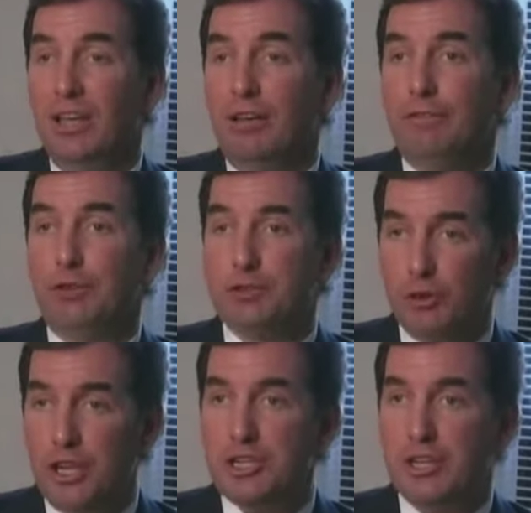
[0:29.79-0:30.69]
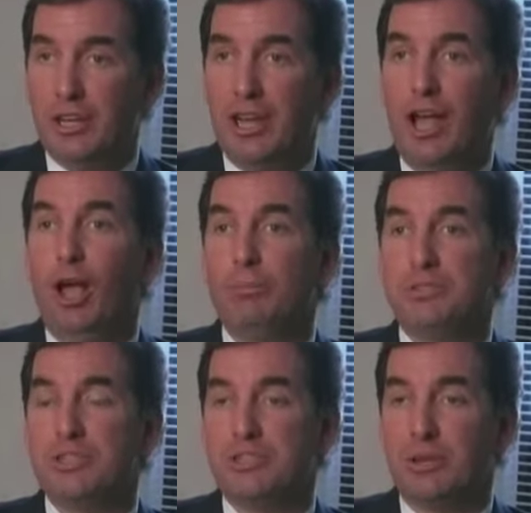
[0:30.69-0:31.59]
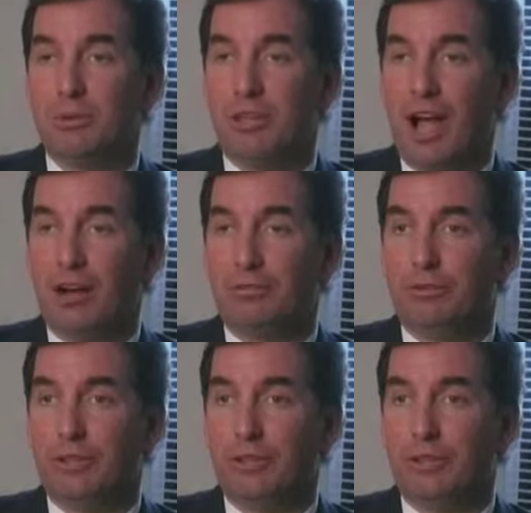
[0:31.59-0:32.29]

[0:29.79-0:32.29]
Filtration helps the cinematographer